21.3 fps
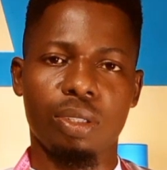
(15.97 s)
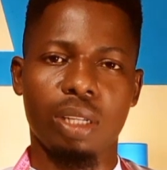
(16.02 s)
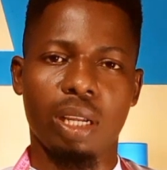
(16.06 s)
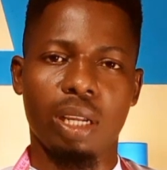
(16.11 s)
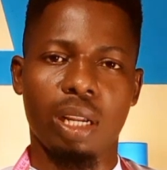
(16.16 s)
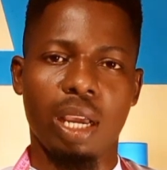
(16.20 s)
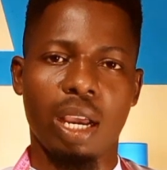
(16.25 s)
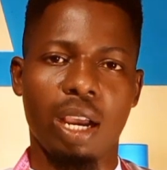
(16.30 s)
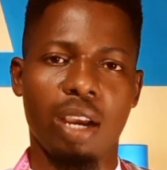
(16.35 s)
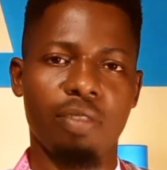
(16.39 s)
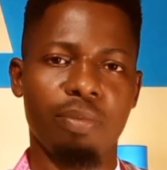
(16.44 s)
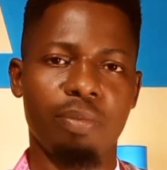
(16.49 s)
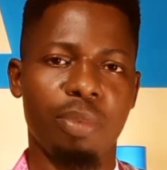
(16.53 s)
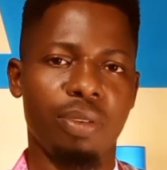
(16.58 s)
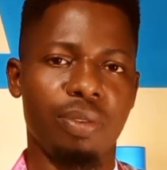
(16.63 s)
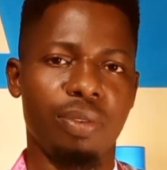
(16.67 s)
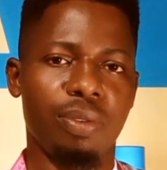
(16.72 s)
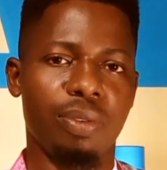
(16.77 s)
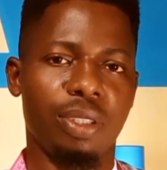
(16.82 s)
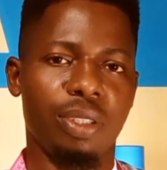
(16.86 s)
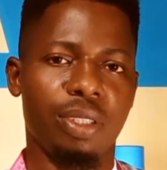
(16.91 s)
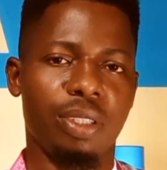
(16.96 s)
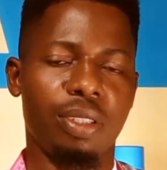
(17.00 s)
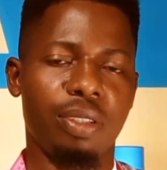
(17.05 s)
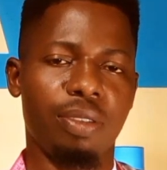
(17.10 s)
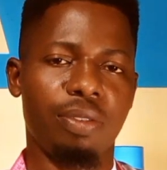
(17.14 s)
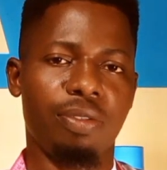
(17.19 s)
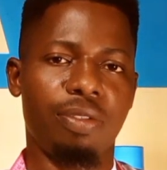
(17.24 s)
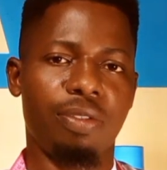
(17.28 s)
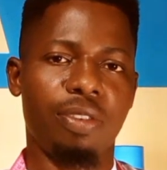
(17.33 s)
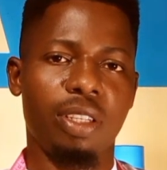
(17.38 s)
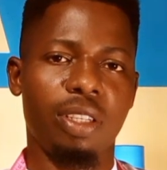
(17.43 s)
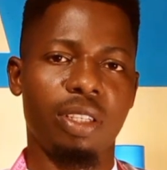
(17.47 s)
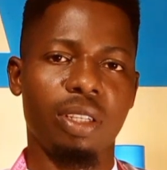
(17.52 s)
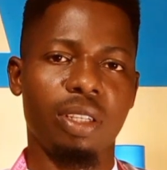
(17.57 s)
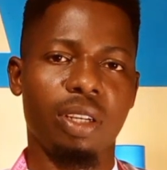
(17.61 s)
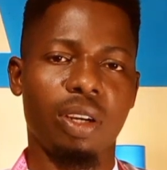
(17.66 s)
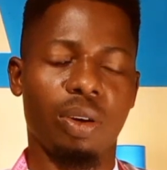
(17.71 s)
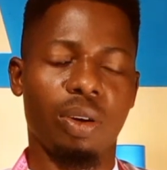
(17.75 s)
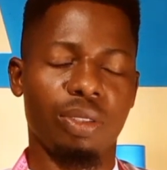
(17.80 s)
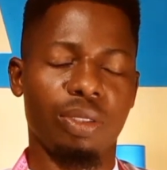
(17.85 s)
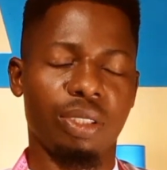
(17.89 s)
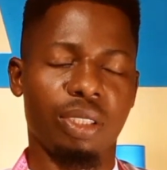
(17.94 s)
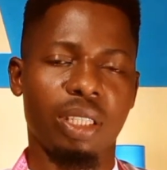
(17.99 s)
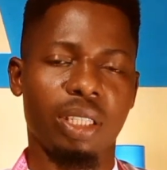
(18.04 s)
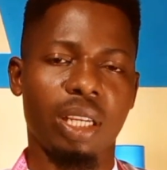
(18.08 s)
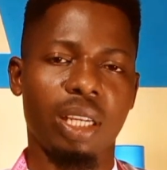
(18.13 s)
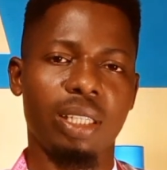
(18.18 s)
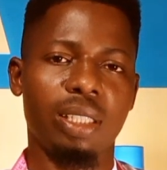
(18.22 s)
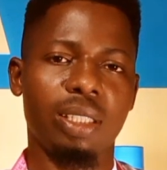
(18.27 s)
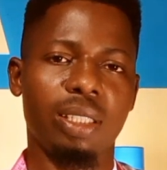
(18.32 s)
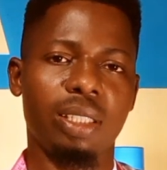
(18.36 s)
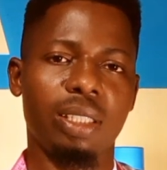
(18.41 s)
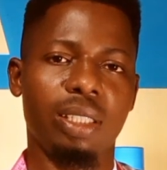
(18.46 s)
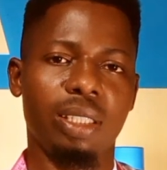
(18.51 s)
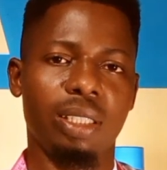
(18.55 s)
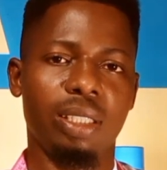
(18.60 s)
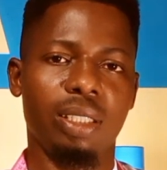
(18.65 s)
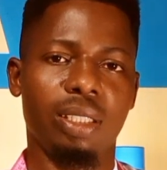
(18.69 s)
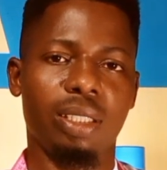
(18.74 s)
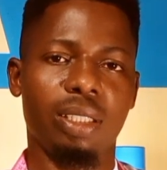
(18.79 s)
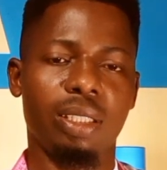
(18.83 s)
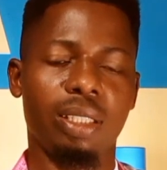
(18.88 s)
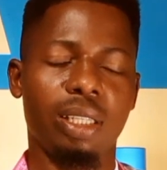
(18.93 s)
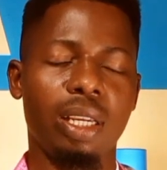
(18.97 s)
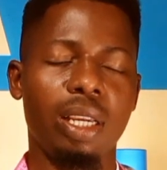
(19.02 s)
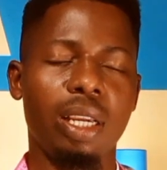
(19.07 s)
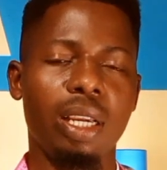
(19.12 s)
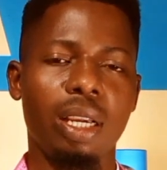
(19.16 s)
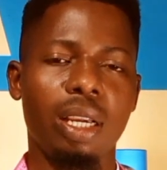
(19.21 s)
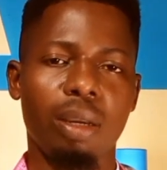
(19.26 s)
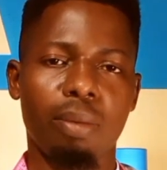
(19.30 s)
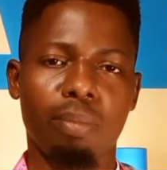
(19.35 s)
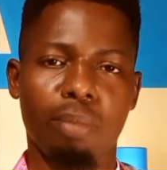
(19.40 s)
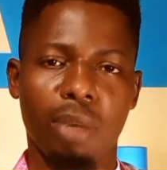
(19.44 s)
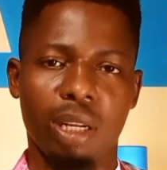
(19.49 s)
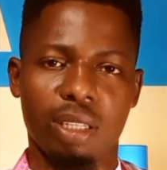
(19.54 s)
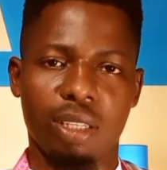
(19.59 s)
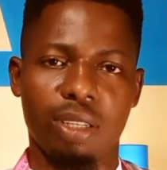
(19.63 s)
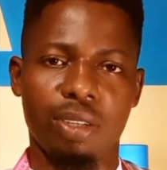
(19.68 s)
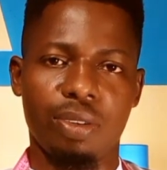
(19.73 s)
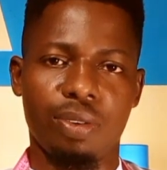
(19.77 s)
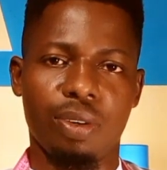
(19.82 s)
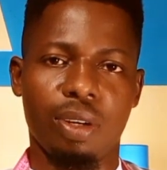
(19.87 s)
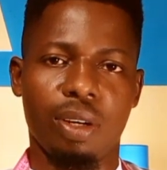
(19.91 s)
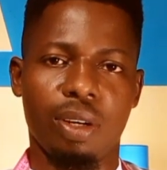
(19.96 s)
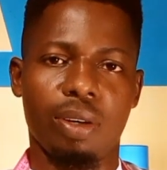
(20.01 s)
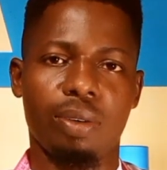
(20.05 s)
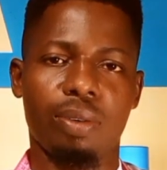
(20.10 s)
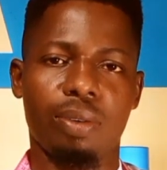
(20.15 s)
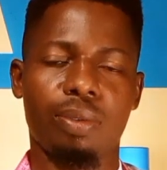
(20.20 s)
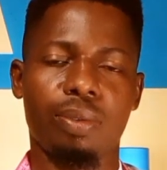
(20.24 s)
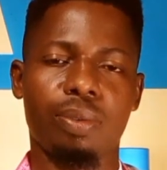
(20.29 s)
that I have been receiving concerning this material.